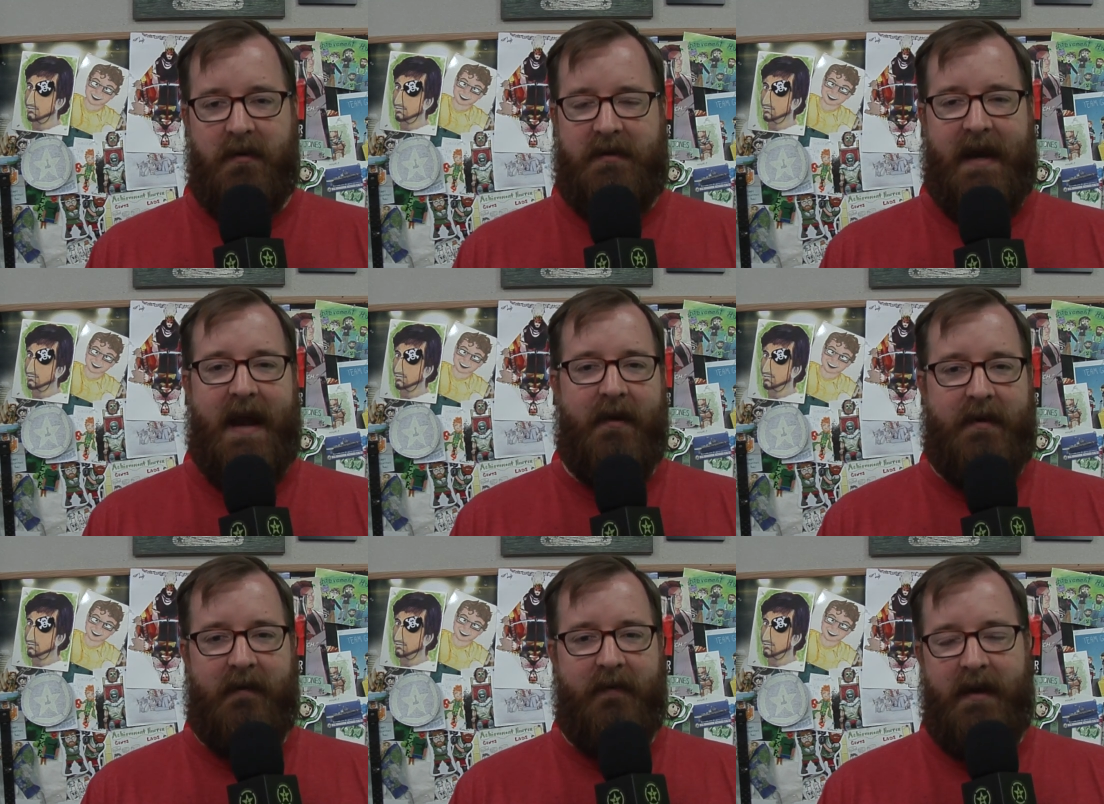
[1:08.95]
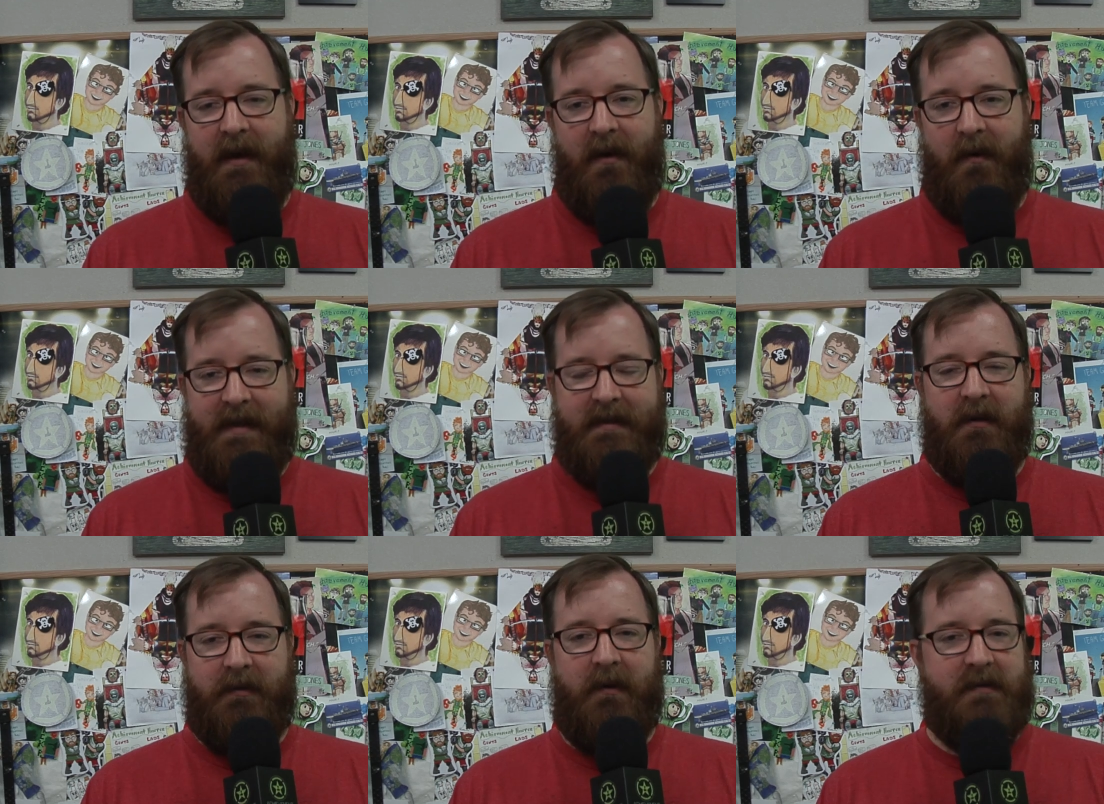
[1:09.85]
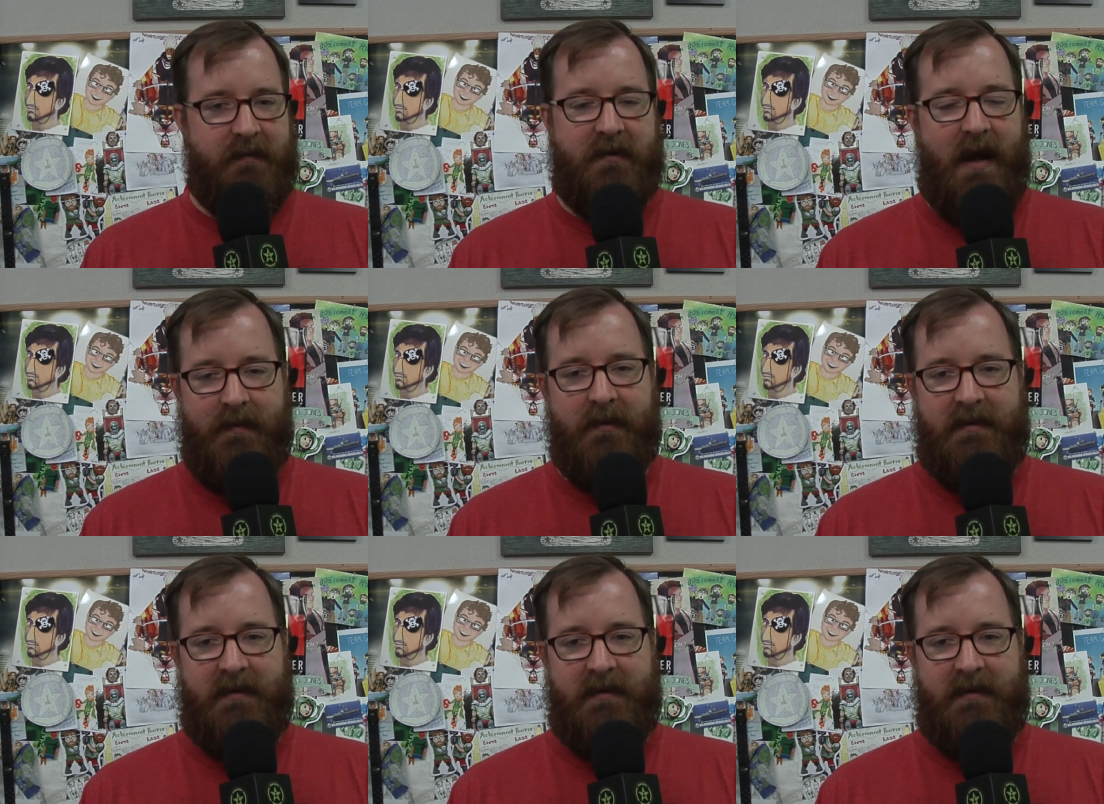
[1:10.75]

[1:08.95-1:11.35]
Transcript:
Speaker 1: Go check out their video. I think it's called "Don't Subscribe to